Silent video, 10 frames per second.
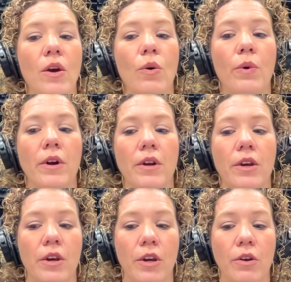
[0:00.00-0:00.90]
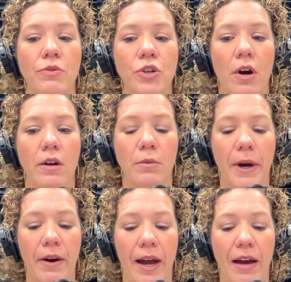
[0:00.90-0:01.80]
You're talking
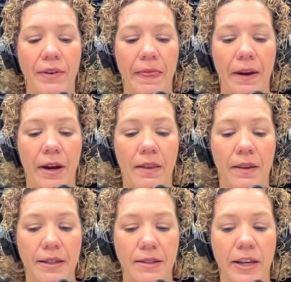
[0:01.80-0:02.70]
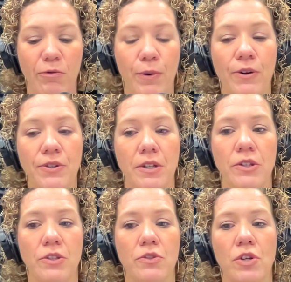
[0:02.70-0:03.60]
about having that safe person
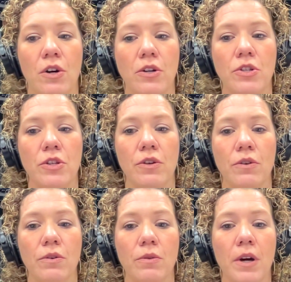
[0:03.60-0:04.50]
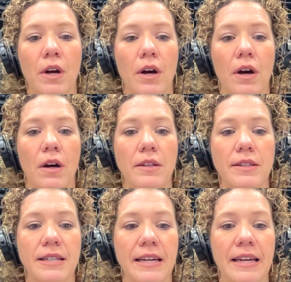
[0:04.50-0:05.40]
to talk to.
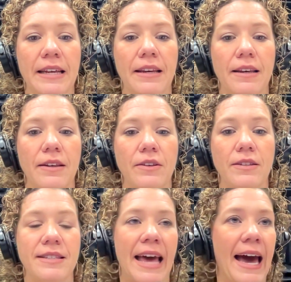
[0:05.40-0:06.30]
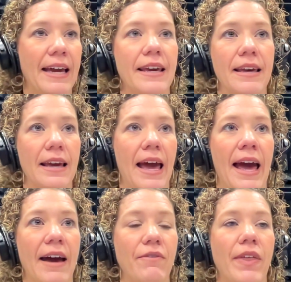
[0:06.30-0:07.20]
Did Zach
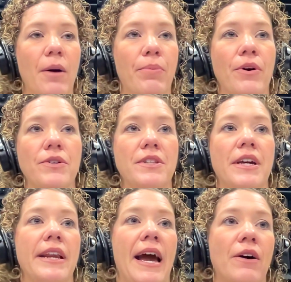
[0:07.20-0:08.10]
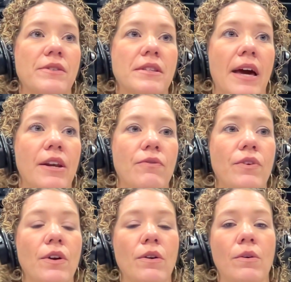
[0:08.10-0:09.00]
have that person outside of
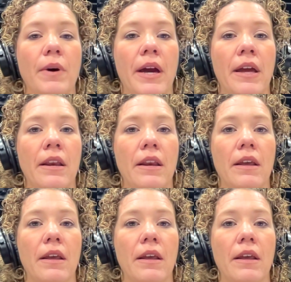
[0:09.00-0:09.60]
you? And